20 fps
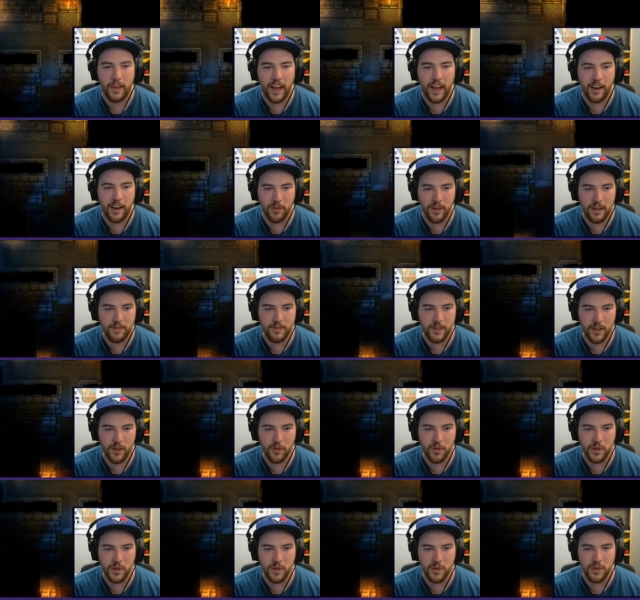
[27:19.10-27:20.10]
I don't have to
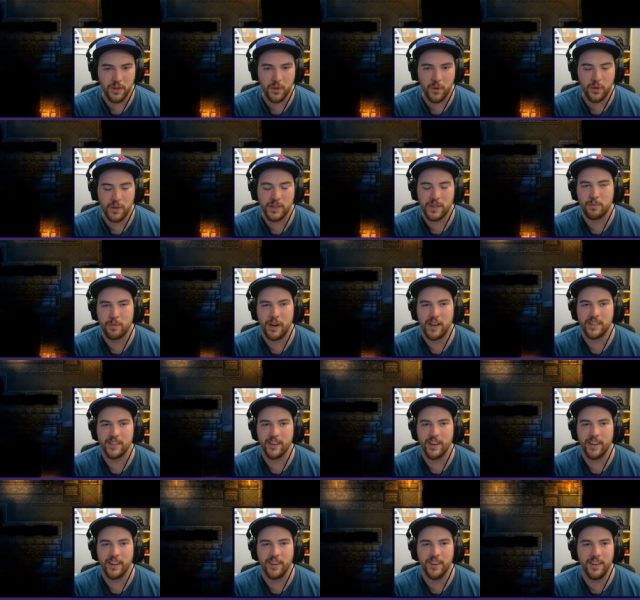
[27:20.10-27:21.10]
go through the torch
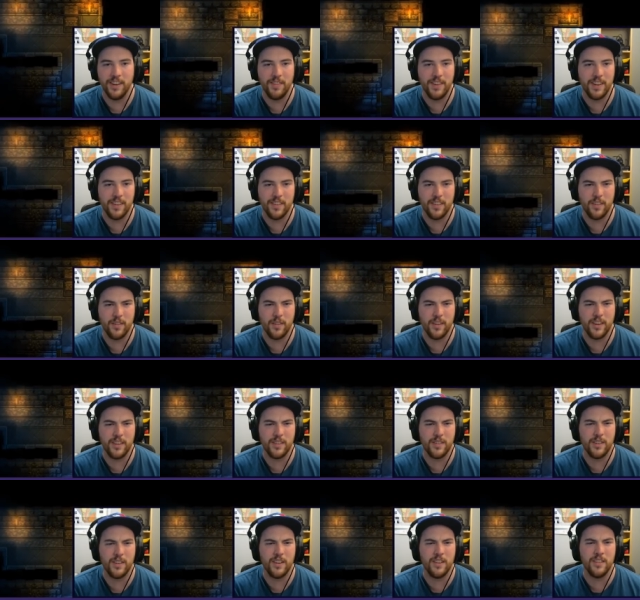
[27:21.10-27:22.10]
suppressor. I couldn't even,
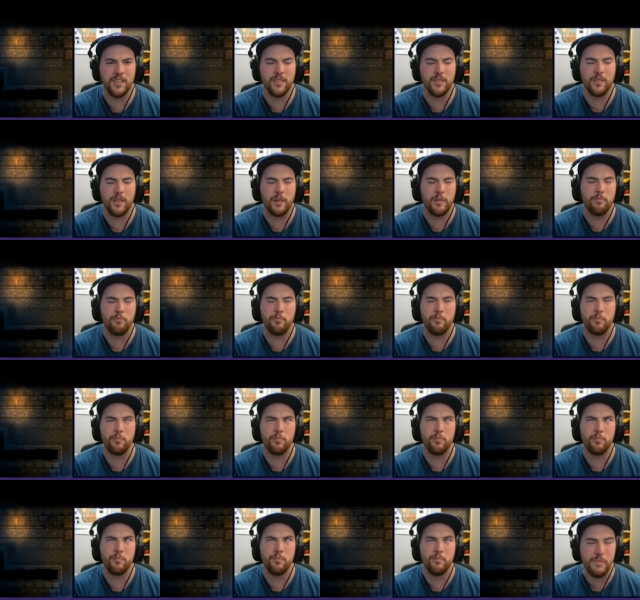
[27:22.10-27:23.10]
it didn't
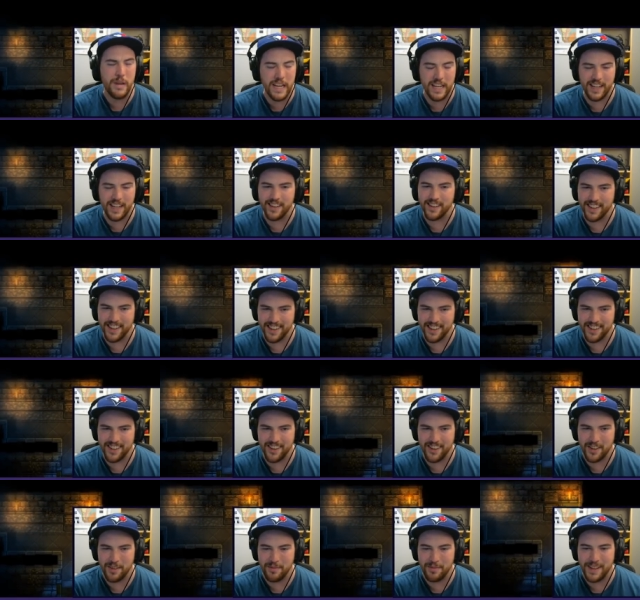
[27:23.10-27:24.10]
immediately
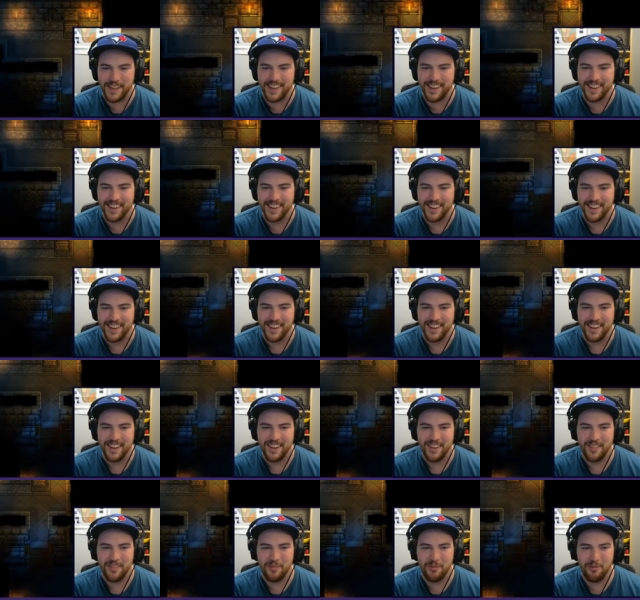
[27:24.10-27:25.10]
occur to me
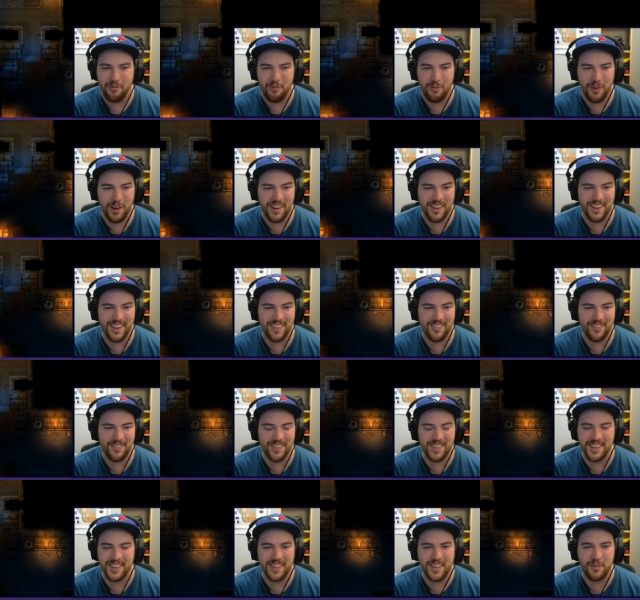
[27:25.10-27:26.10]
what
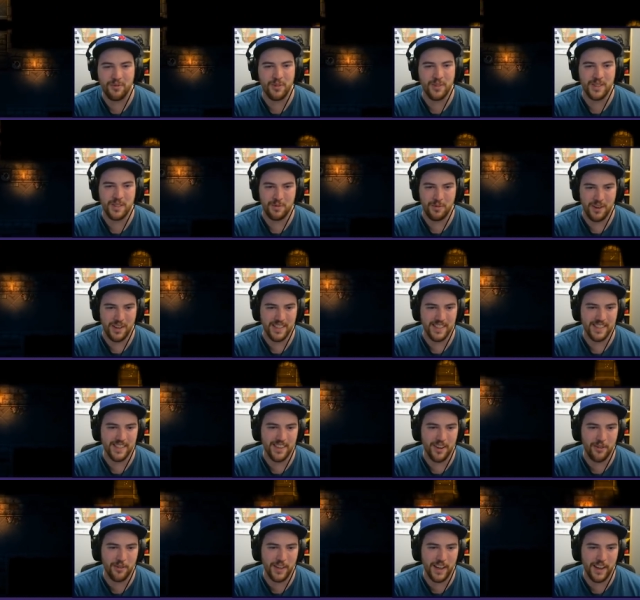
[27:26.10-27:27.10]
the difference
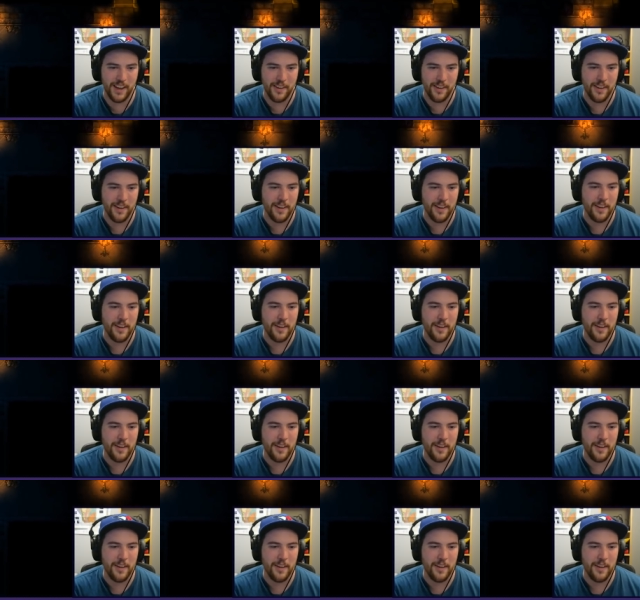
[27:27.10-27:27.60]
was. Okay.